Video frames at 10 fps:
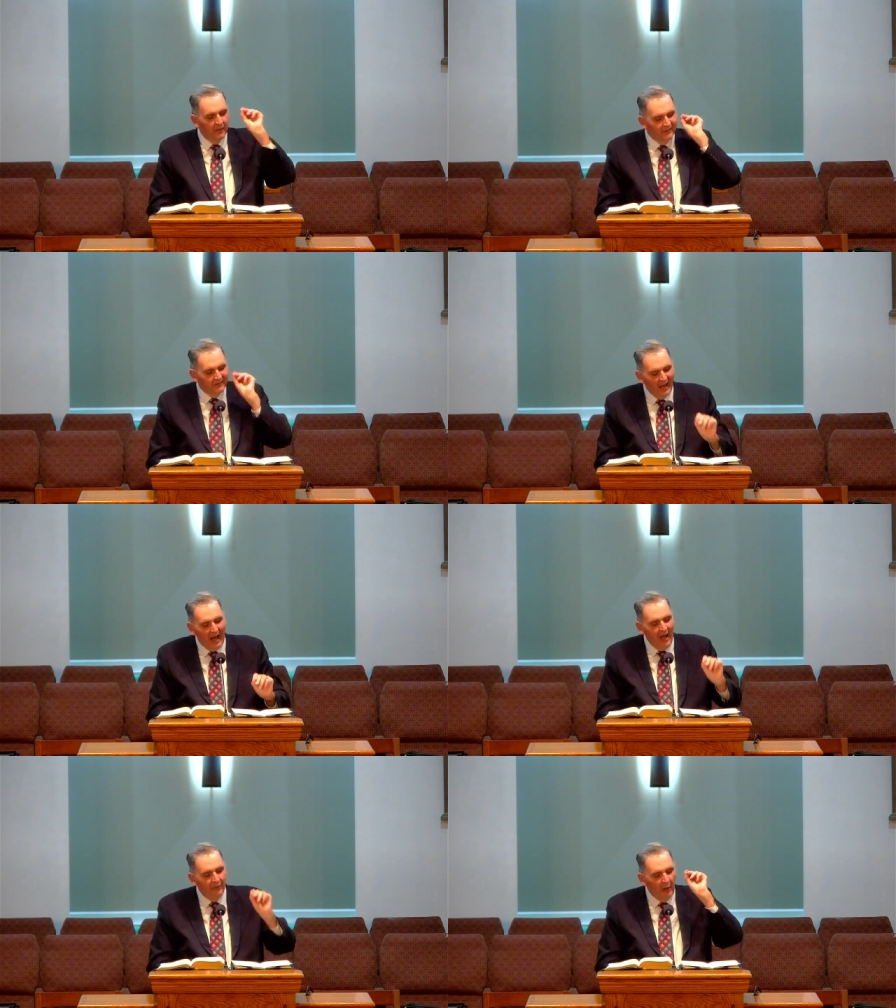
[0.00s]

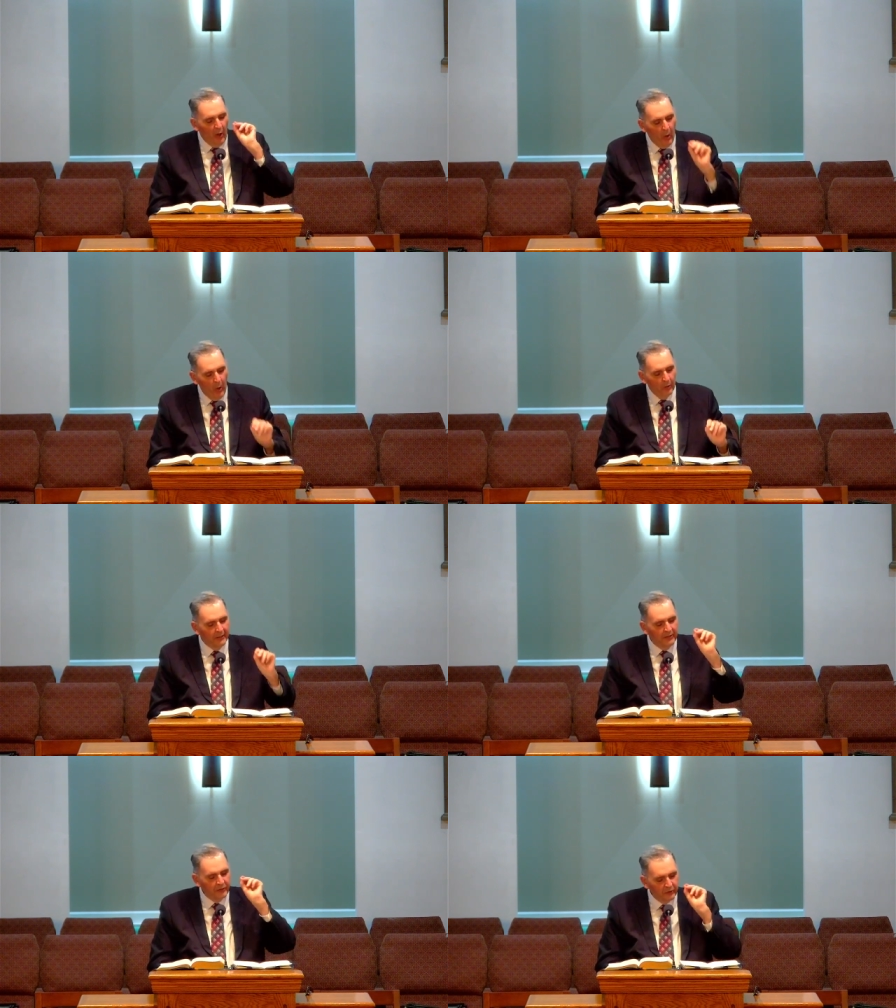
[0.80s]
God the
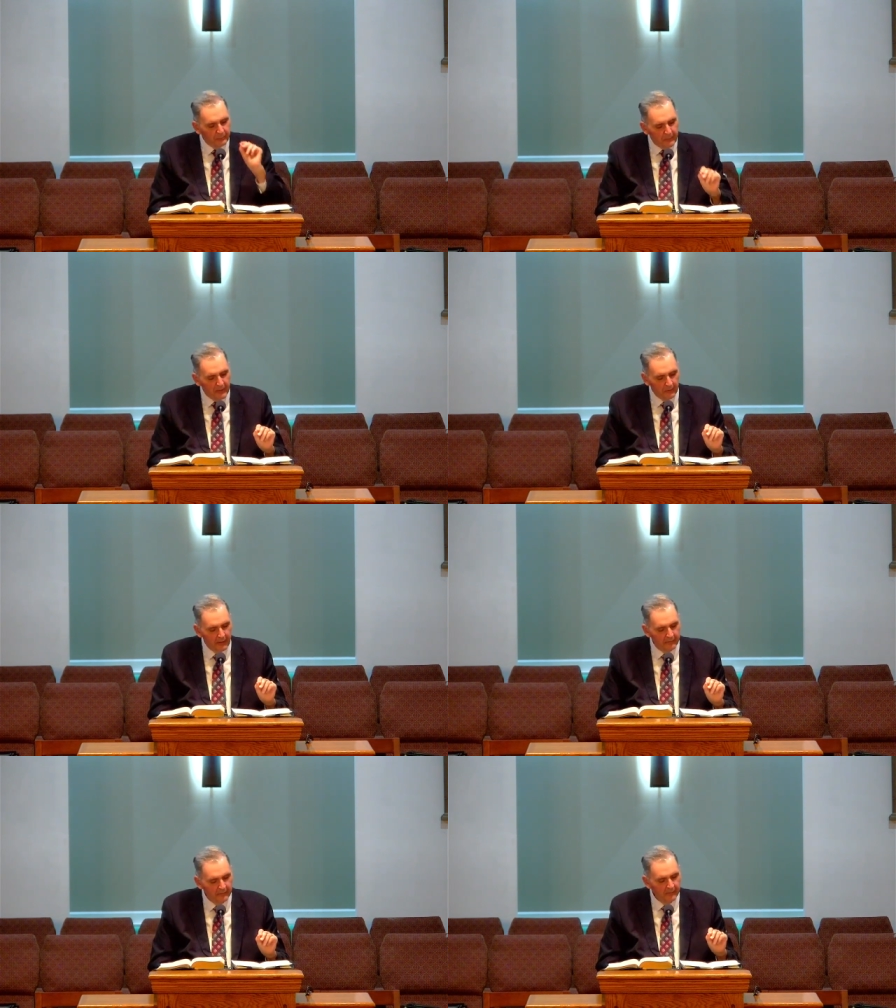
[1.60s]
Holy Spirit